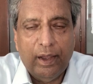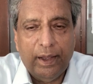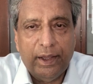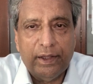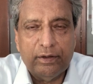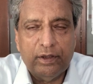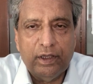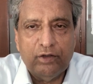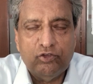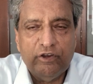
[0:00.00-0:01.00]
and
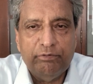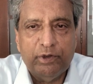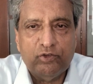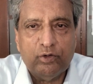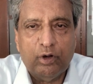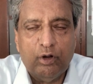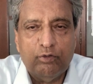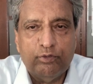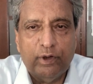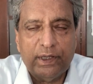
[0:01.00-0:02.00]
the Chief Minister
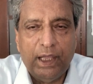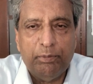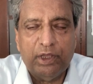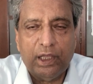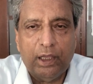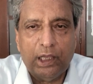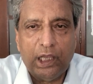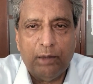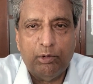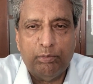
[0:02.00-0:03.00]
of KPK,
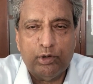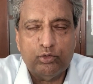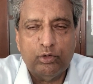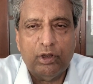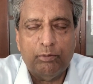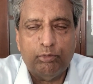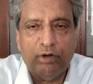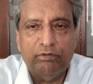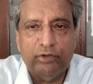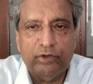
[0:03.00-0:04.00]
Khyber Pakhtunkhwa
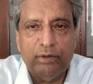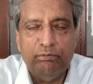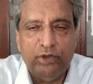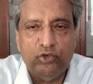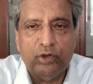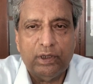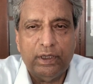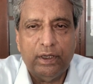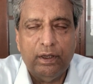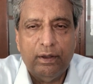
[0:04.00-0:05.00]
province,
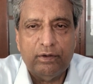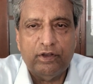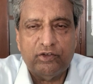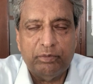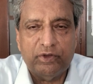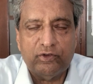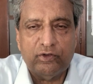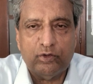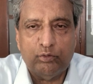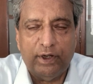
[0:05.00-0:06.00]
immediately dismissed
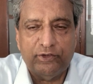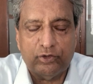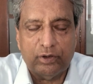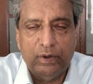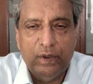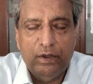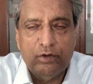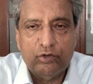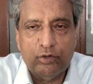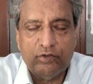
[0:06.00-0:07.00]
his advisor.
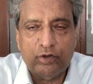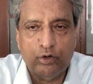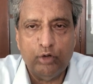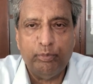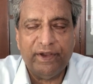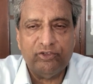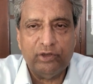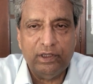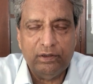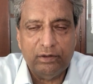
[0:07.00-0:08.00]
So it's a good
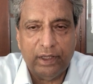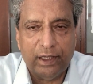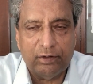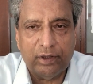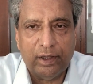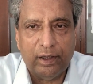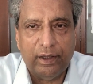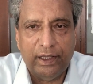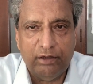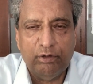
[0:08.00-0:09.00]
precedent that
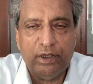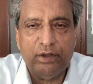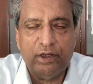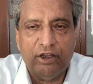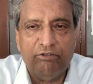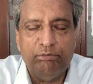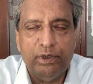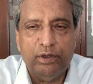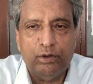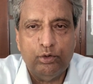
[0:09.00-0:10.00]
anyone in the
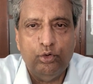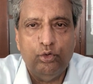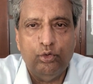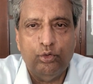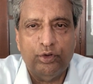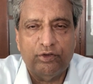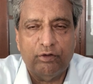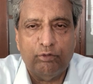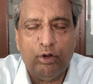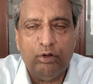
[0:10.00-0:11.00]
government who is
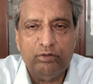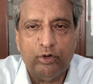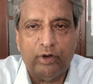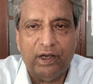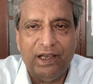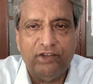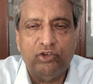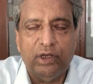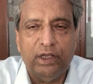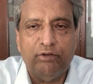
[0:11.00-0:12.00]
involved or
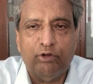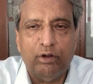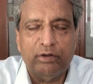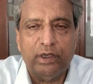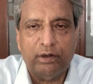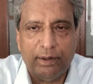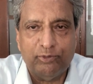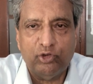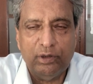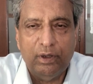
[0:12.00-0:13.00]
allegedly involved in
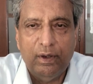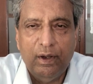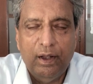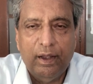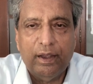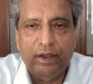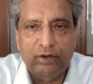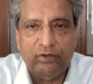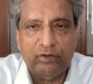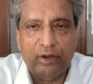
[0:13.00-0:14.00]
corruption
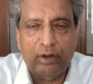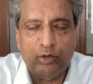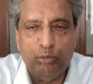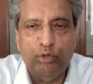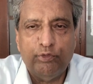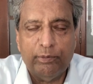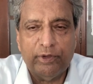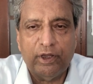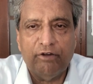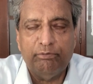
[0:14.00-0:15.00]
is removed from
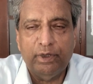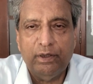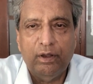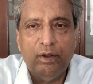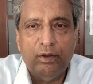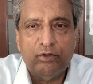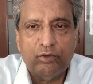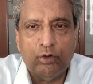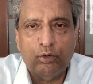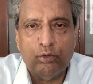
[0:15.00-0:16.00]
the government.
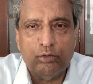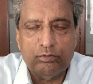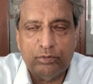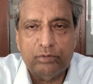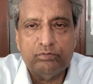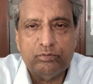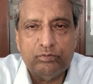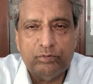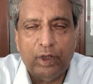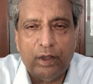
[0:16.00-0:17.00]
So
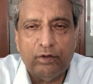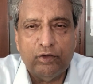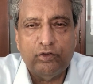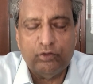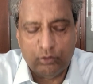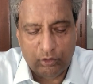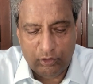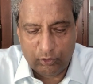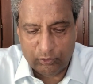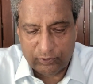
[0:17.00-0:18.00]
this is good
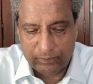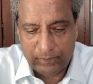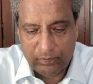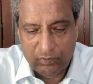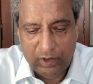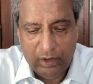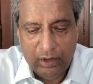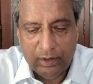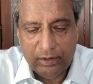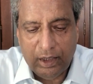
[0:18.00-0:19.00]
news.
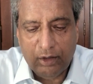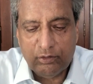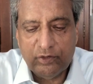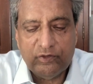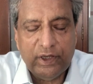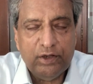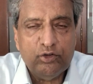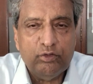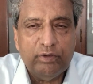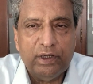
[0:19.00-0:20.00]
Now, the
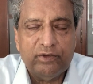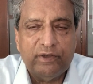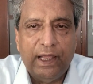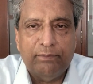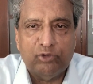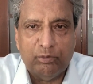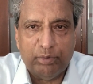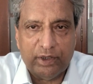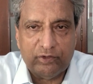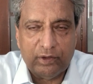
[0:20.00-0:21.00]
status of various dams in
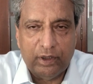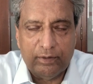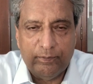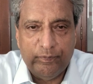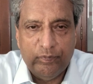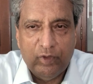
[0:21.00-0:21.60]
Pakistan.